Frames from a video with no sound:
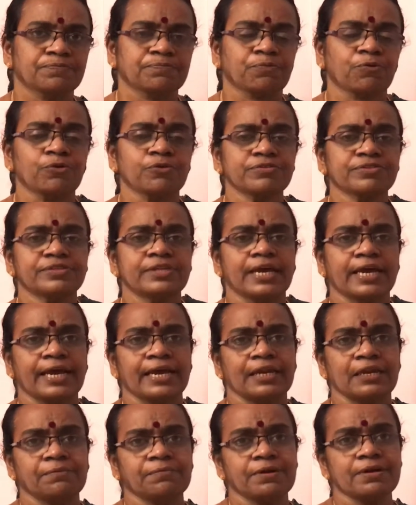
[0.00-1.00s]
Post the
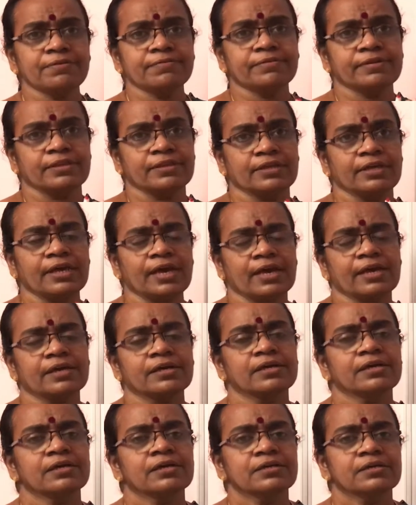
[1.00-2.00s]
elements in the
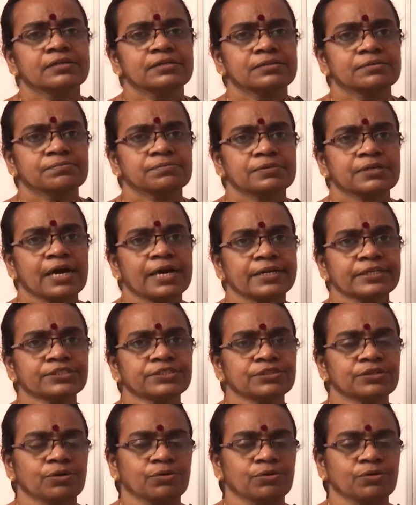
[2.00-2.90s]
correct